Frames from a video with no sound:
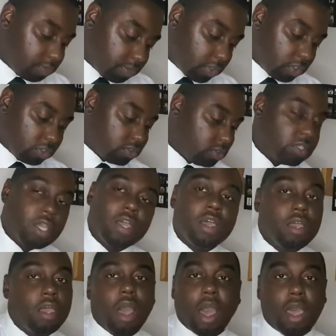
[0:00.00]
Because,
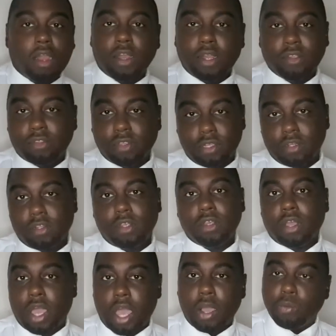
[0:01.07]
listen,
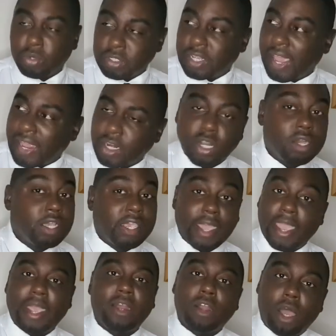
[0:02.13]
I will end up
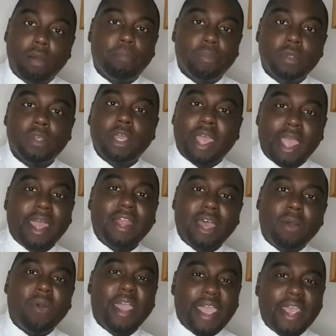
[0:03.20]
getting up, and I
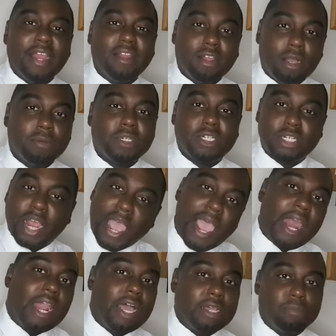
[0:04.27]
will end up
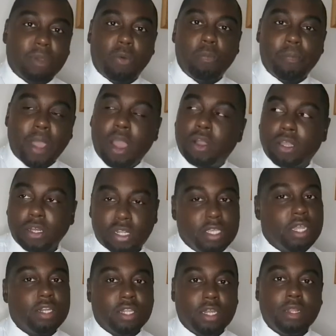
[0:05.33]
shouting out my balcony
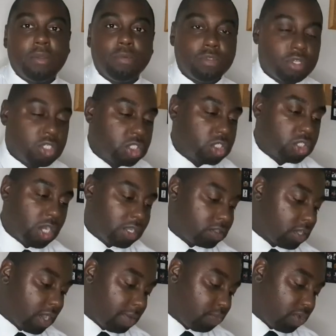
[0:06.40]
and telling them to shut
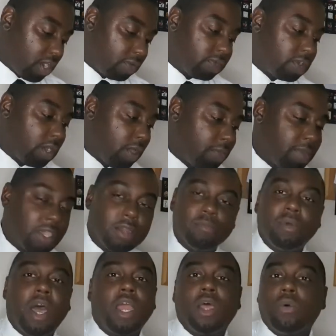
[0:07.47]
up, bruv. You know what I mean?
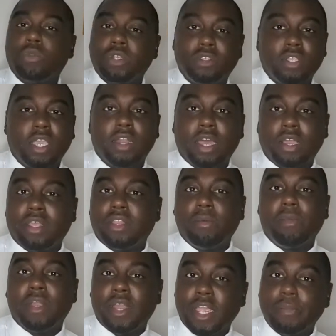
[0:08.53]
But I don't want to say that, because they're
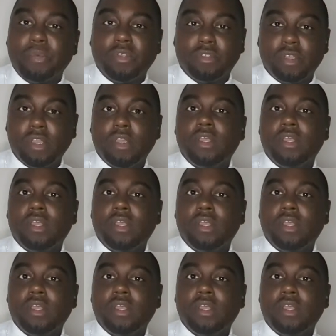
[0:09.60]
my neighbours.